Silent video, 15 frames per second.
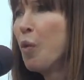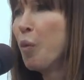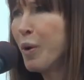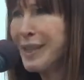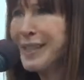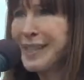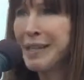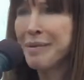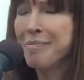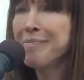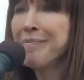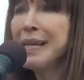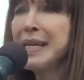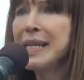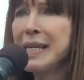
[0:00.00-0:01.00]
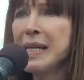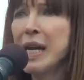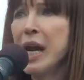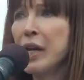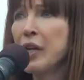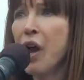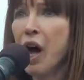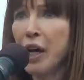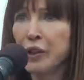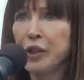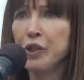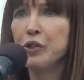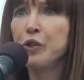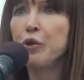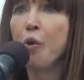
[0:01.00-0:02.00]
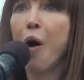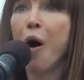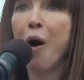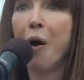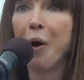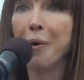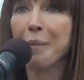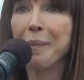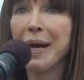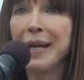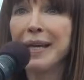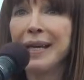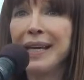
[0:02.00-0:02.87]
What does it mean not to do harm?